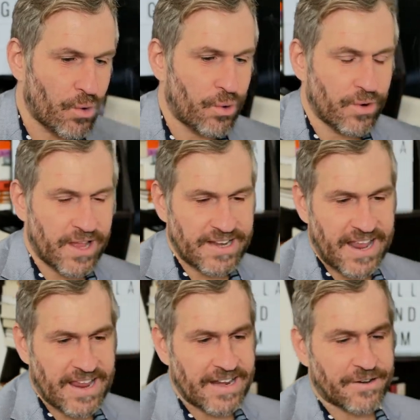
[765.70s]
Will I
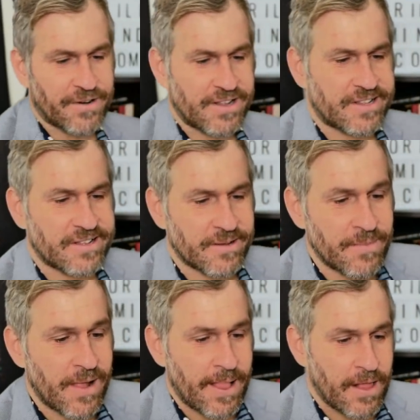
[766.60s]
take any
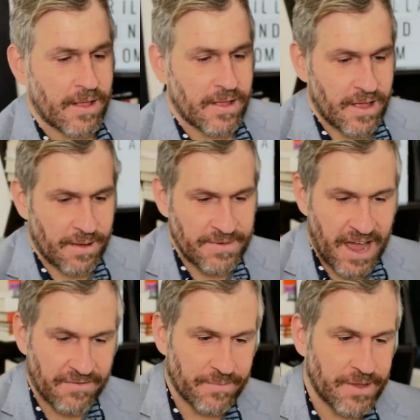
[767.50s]
criticism?
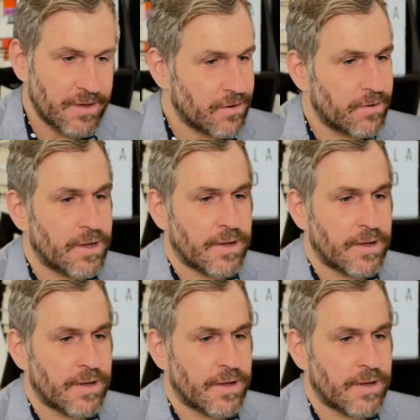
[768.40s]
Not from you.